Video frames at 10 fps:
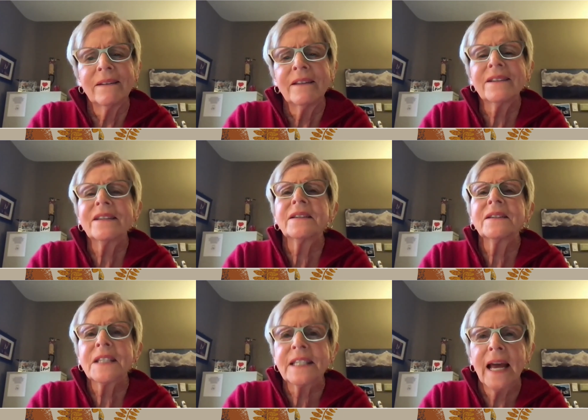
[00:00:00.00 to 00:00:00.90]
And this
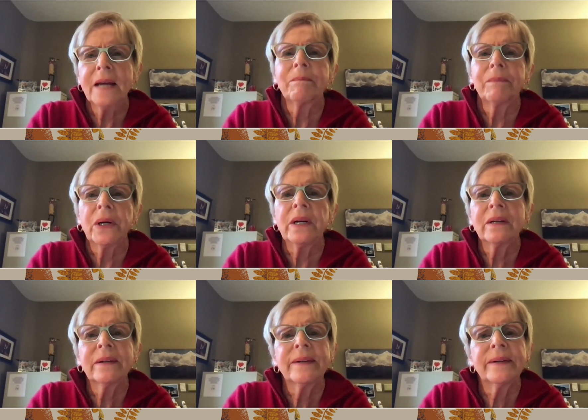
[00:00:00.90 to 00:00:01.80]
is the sad
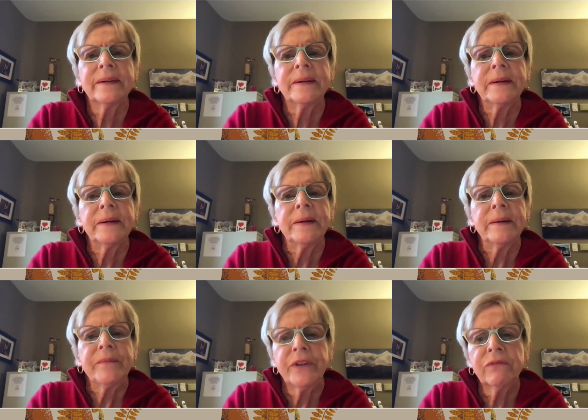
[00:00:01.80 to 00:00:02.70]
part.
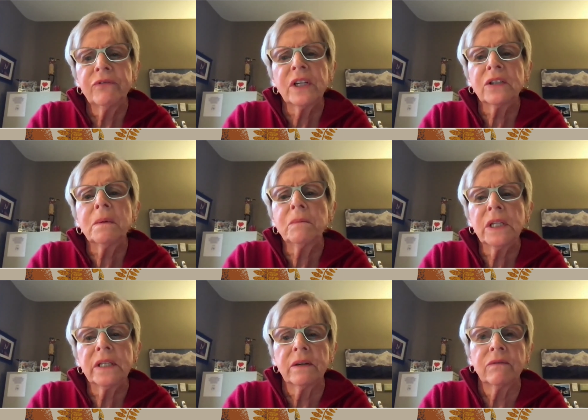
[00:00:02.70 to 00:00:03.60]
The
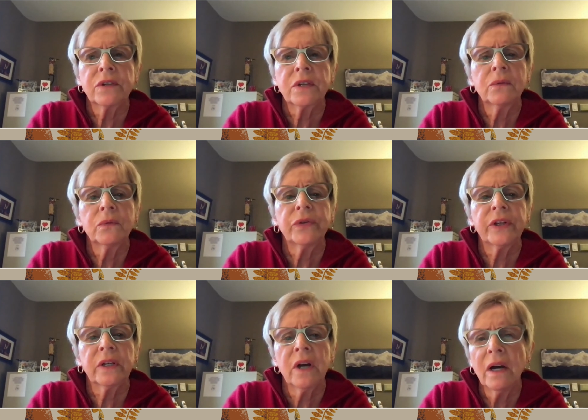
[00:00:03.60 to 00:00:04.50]
victim lives
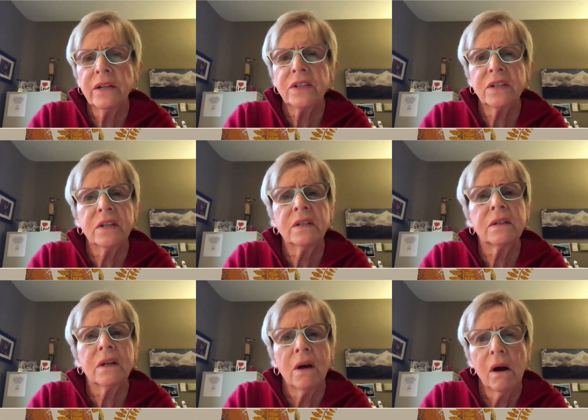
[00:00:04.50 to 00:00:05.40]
with the
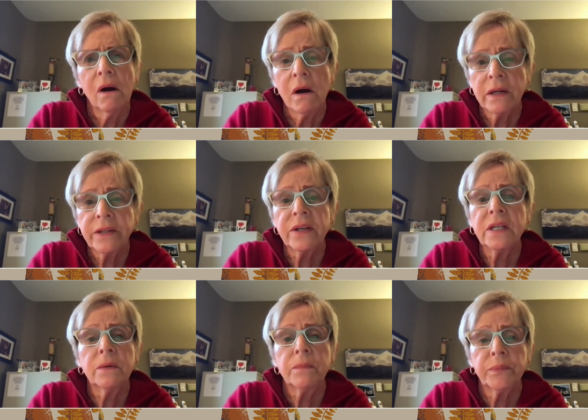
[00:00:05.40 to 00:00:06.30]
constant
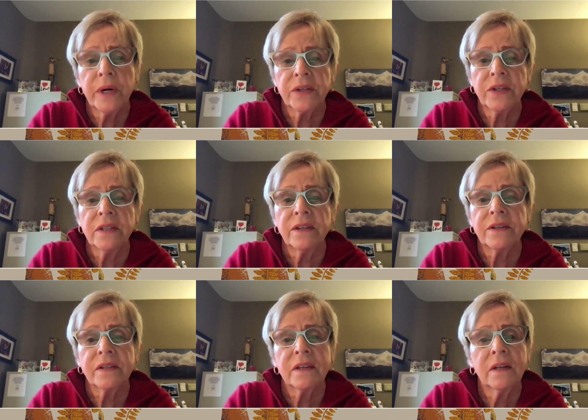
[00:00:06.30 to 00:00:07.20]
haunting
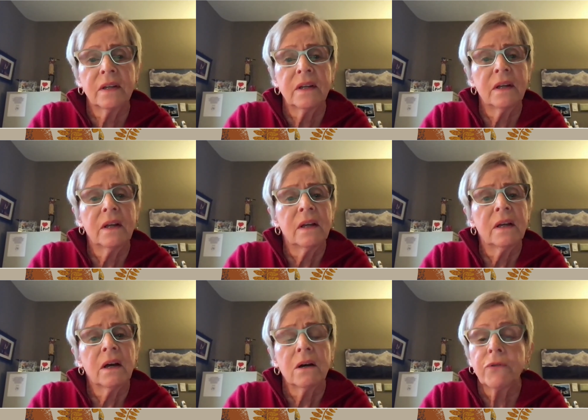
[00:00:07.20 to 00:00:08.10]
presence
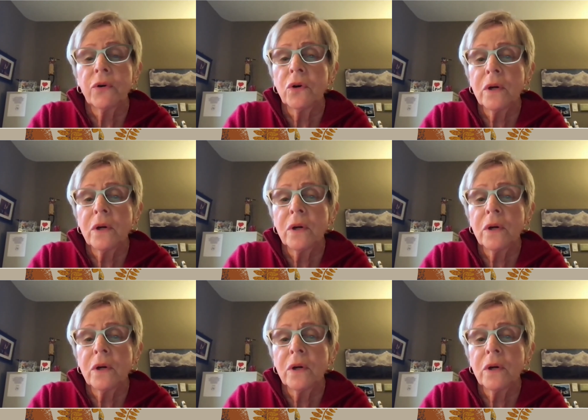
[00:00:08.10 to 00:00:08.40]
of